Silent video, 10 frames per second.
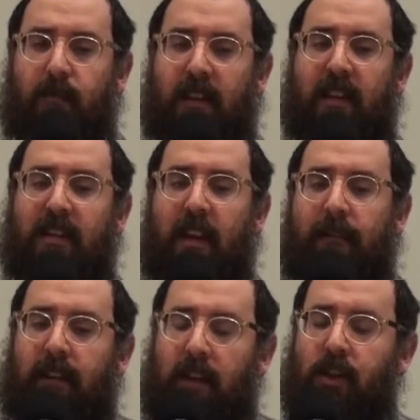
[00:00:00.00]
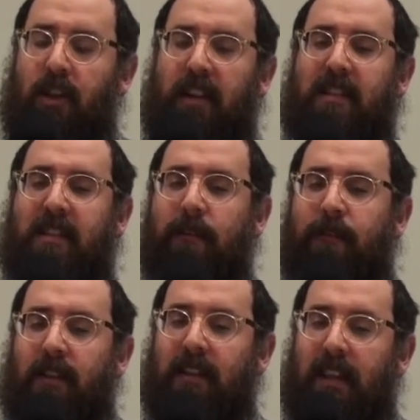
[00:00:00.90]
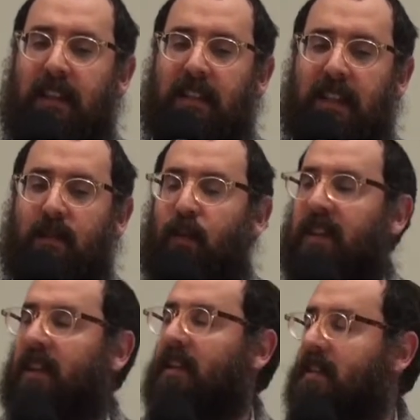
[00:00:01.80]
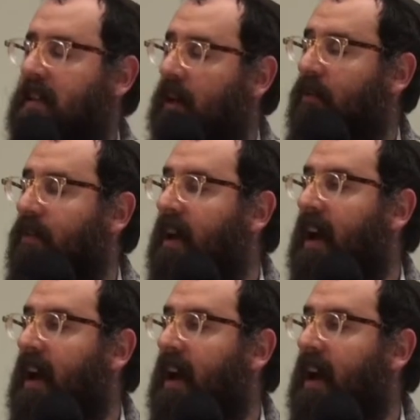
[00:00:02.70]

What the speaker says: but the definition and difference exists within itself,